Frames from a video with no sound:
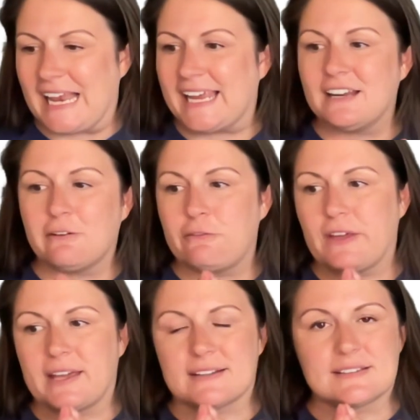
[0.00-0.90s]
It
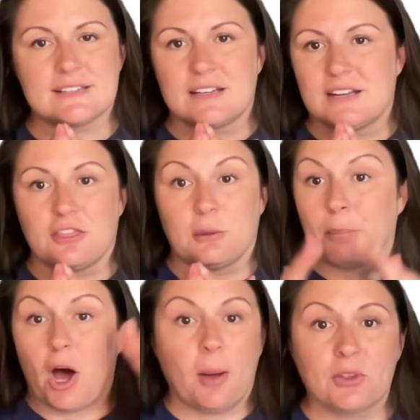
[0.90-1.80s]
affects the
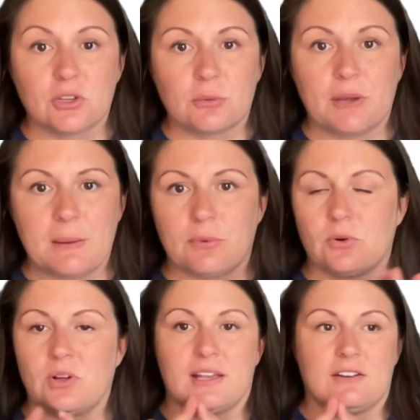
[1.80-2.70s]
popular
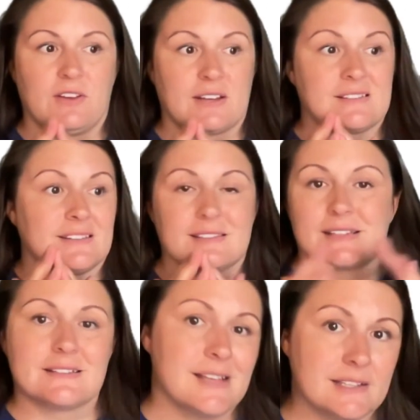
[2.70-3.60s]
people, it affects the
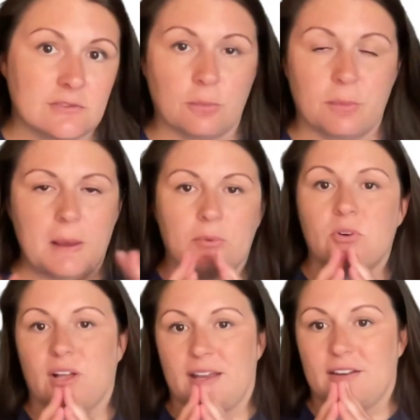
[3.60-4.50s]
successful
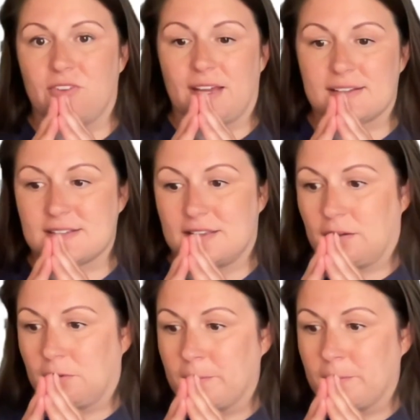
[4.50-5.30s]
people, it affects the